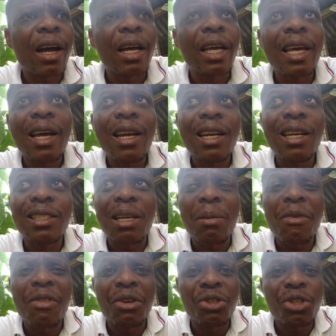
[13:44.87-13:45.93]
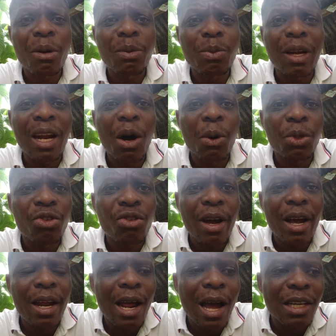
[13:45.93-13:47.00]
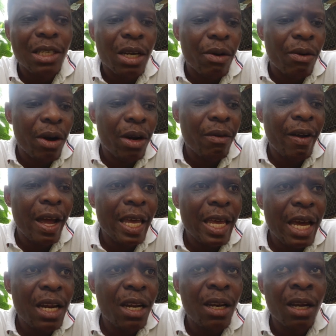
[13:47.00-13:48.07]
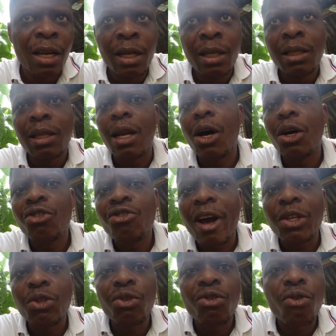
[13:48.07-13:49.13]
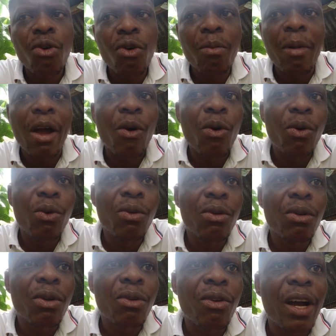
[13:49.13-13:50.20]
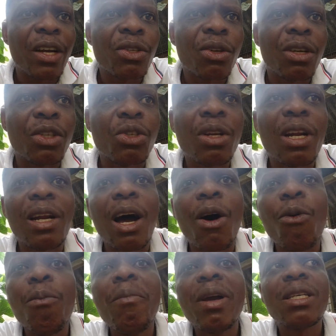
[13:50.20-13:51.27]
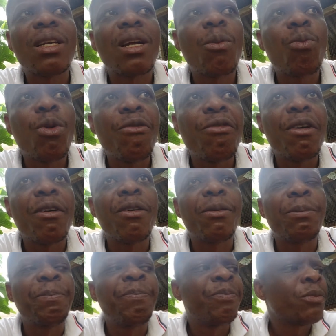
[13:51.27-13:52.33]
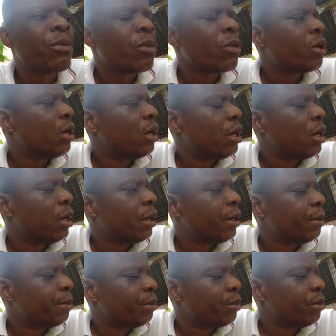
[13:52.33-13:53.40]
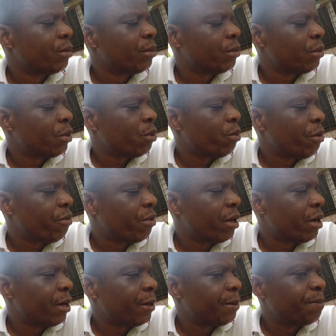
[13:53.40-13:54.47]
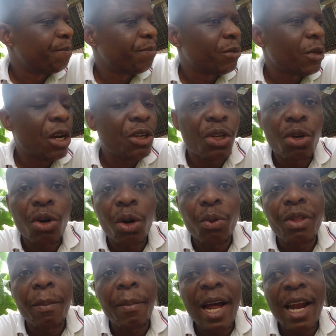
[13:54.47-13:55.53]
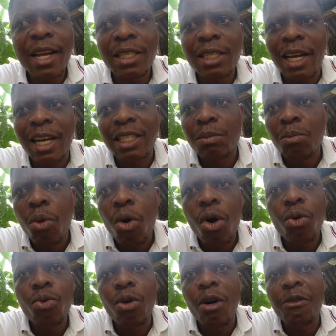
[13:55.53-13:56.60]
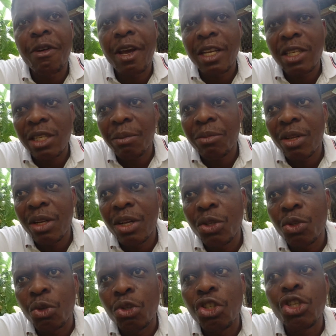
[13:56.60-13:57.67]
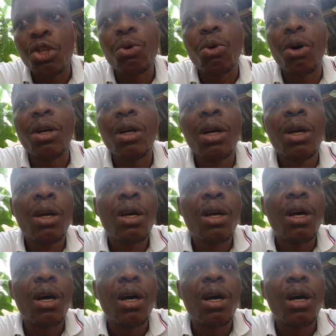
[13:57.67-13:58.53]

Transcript: i can get it in some of the shops but i will try and ask around if i get it then i'll try to grow my own grass order so that i'll mix it up with the um, with the um, how do you call it with the pellets as more roughage something to chew on